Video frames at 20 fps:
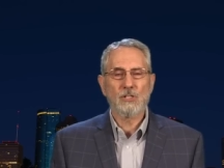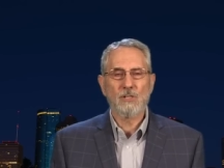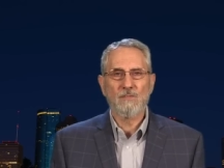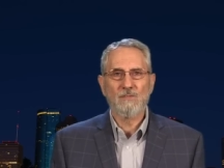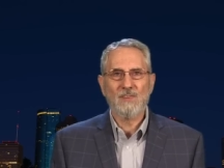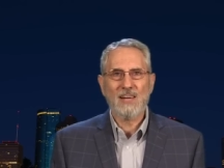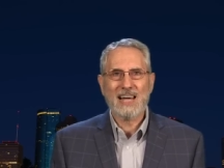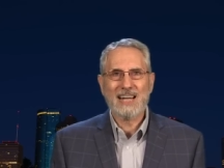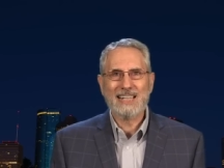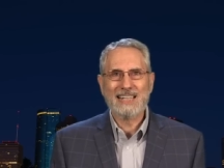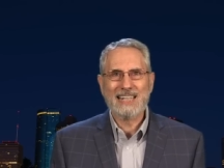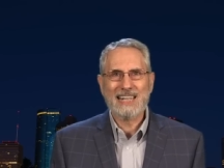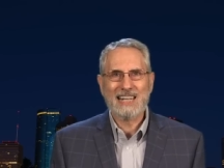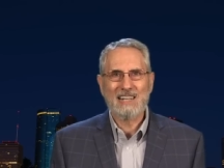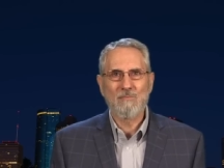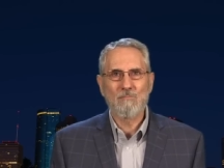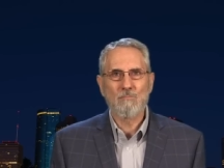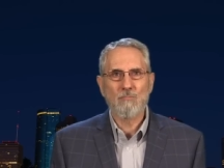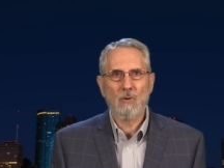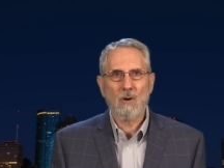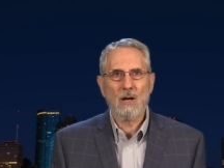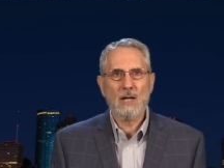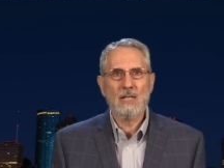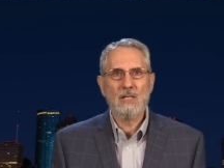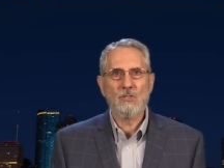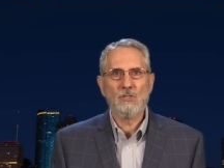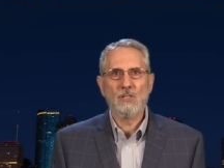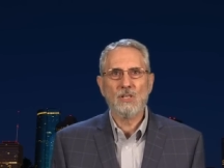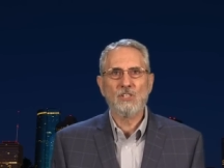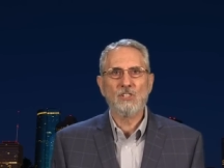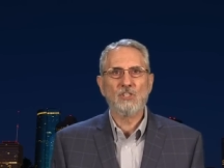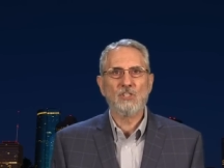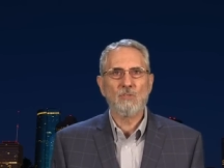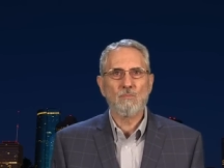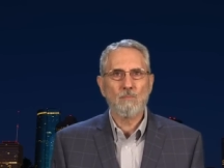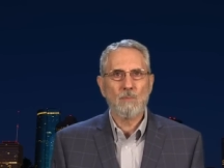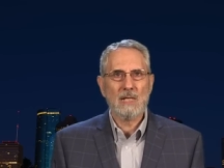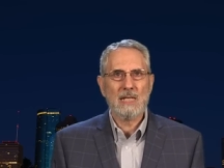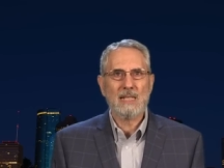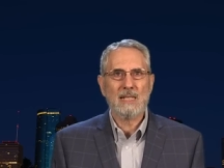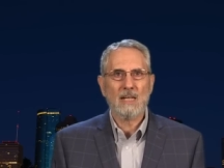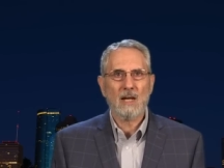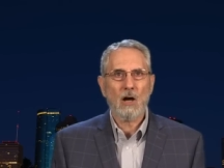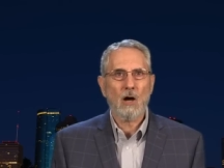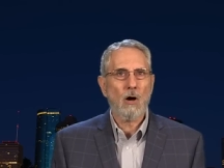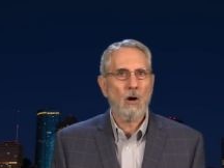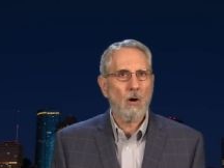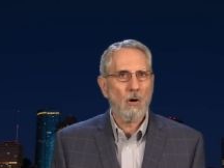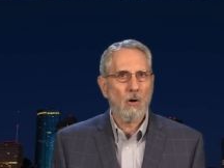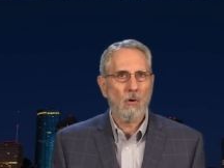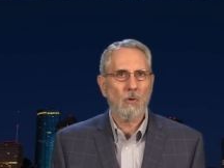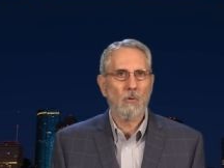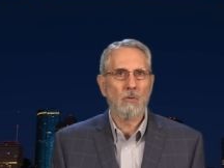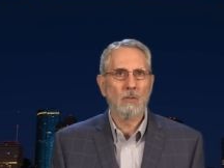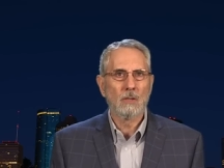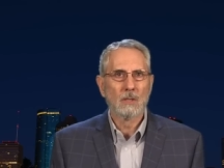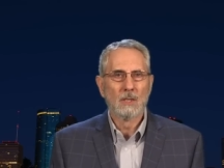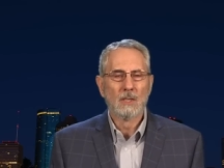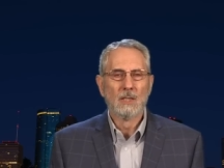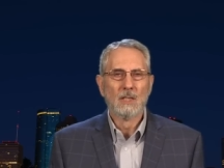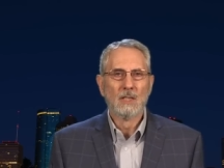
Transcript: to finally embrace and speak all